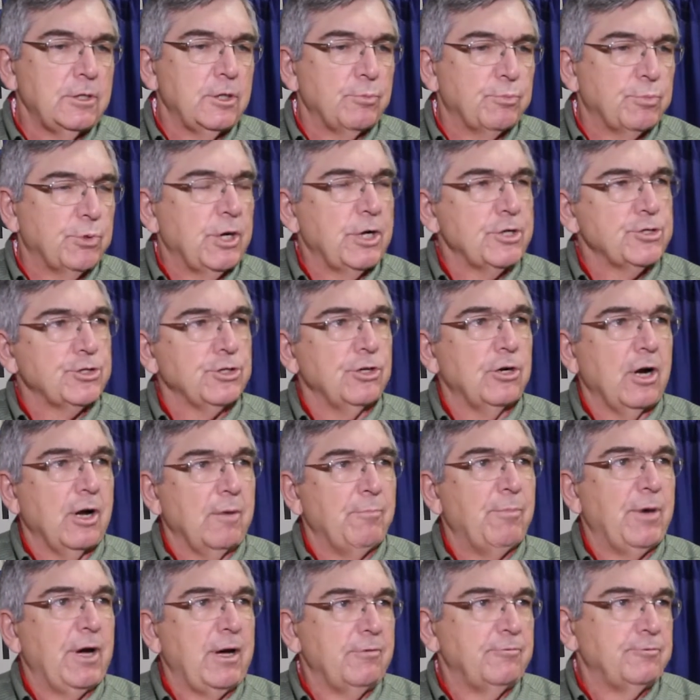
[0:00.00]
pressure
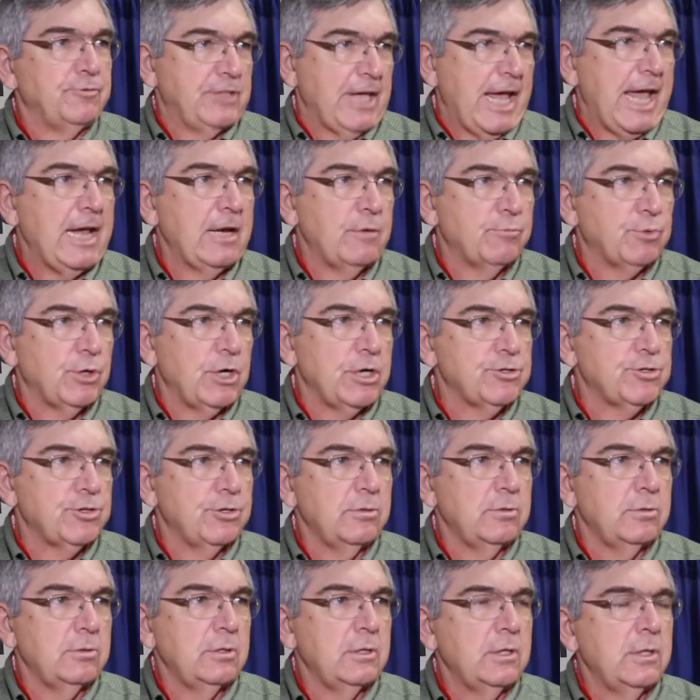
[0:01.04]
above tank pressure.
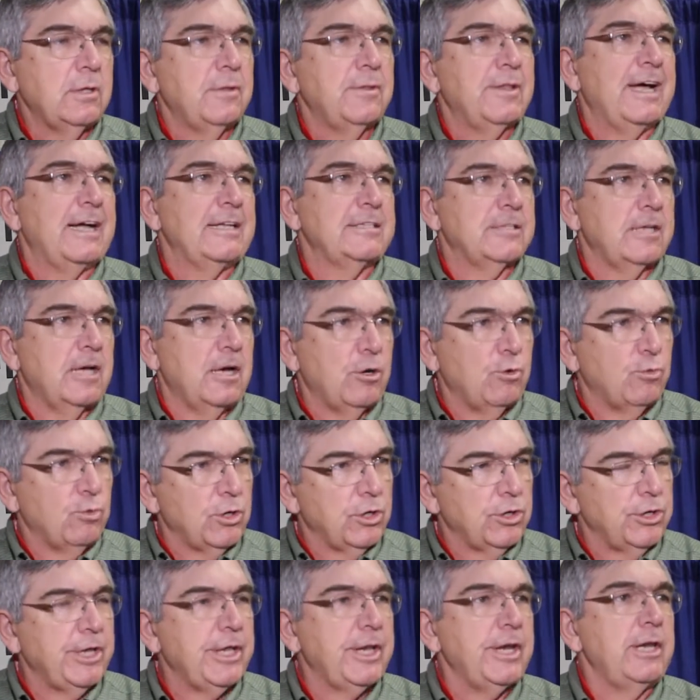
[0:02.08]
That's how
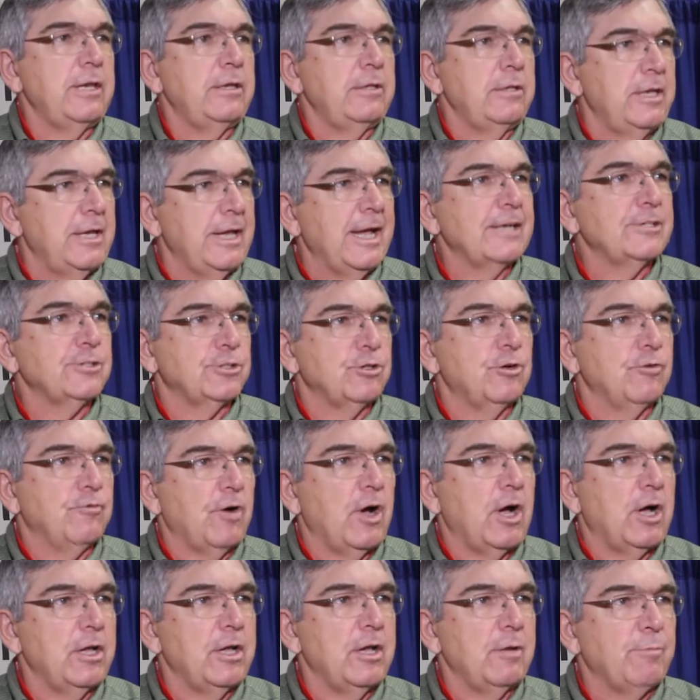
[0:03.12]
we're getting the extra
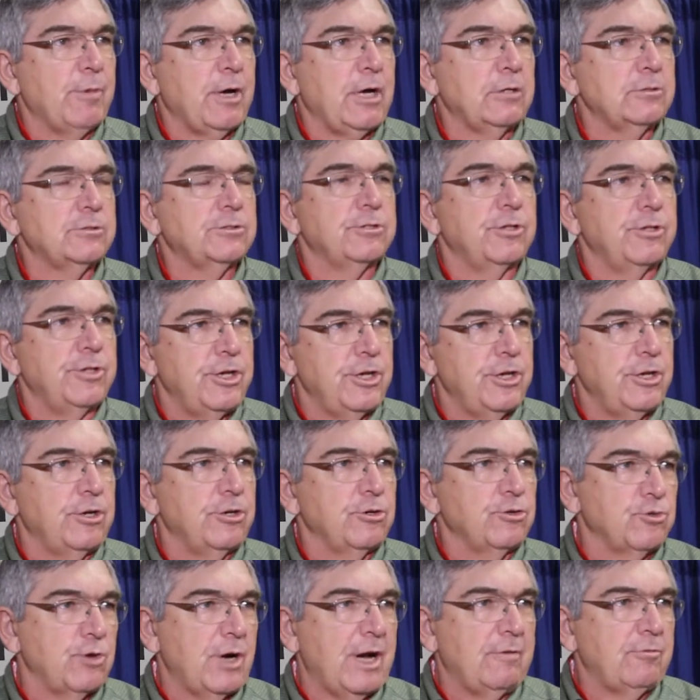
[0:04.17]
volume out so that you
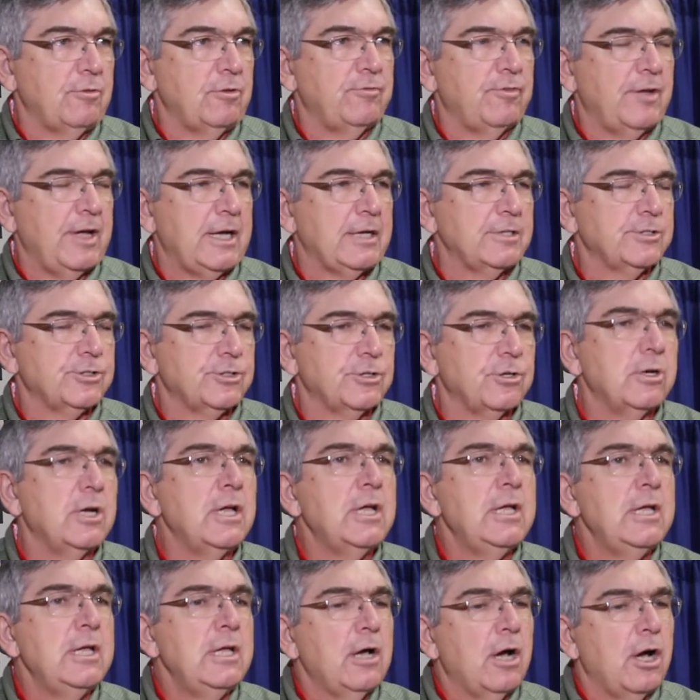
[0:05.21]
can travel faster.
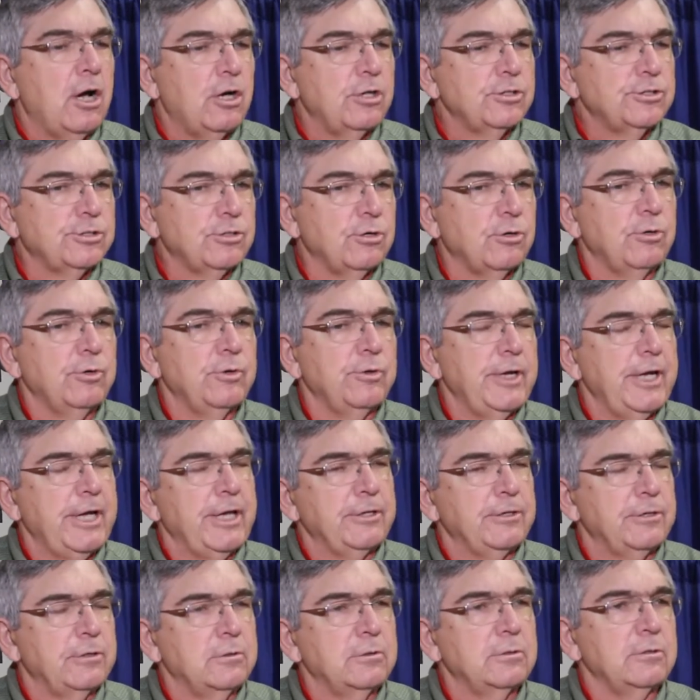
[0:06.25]
Also, it
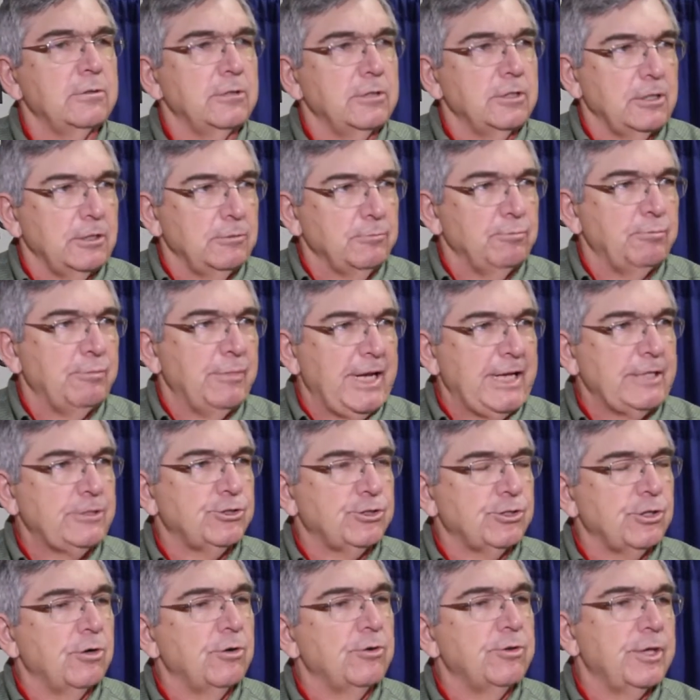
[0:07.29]
makes
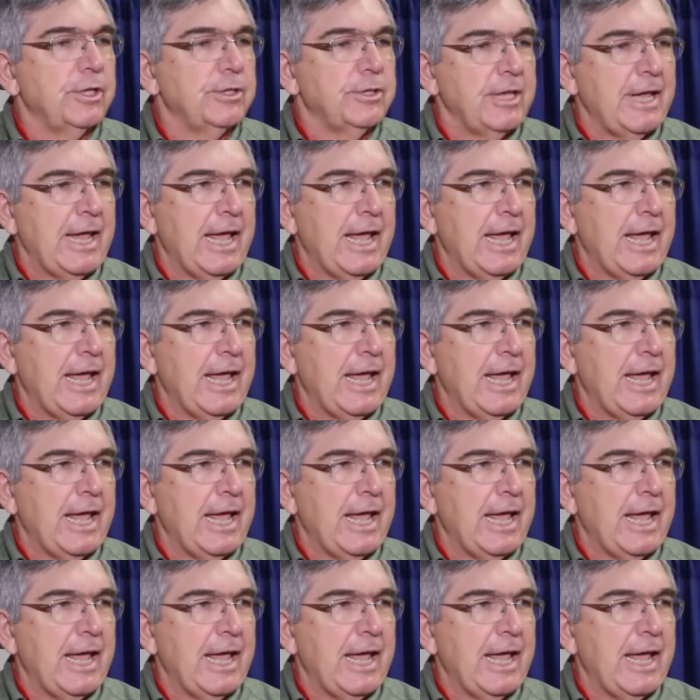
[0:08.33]
sure that the